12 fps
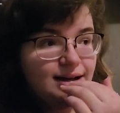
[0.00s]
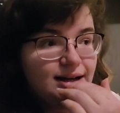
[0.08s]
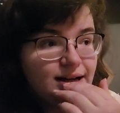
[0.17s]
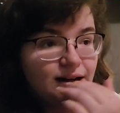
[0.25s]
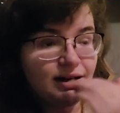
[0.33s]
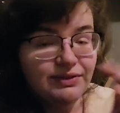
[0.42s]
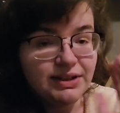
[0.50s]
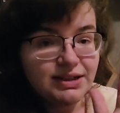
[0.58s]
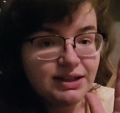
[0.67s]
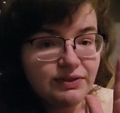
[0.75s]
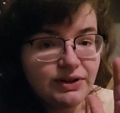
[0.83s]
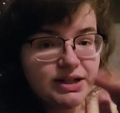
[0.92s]
and
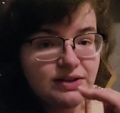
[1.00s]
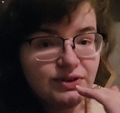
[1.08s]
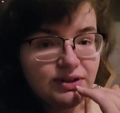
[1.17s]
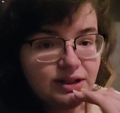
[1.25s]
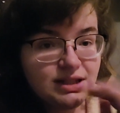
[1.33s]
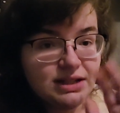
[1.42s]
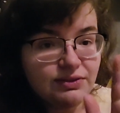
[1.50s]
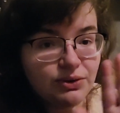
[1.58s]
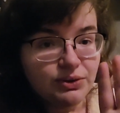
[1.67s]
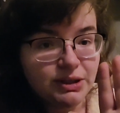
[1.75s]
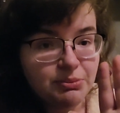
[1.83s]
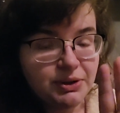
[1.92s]
obviously very different because I've
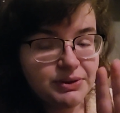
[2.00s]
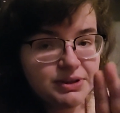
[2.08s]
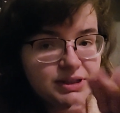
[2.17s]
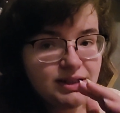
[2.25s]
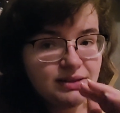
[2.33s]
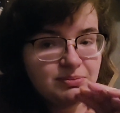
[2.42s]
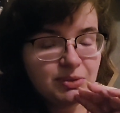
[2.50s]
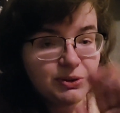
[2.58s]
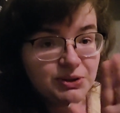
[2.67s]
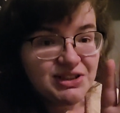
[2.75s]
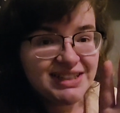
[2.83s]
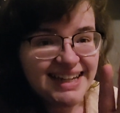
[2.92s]
only posted
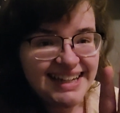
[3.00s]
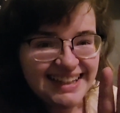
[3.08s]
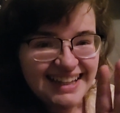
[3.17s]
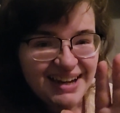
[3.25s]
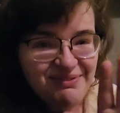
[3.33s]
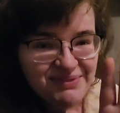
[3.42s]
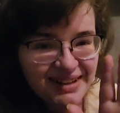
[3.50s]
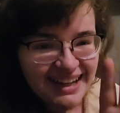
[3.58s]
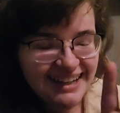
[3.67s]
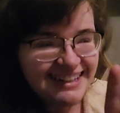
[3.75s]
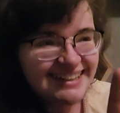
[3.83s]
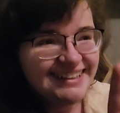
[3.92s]
Baldur's Gate gameplay,
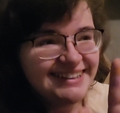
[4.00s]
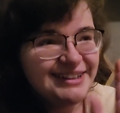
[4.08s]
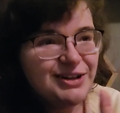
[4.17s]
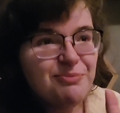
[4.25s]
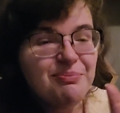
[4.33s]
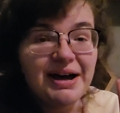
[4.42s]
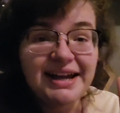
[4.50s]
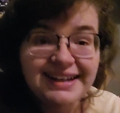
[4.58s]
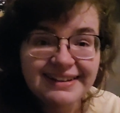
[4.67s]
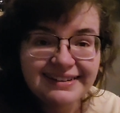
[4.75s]
but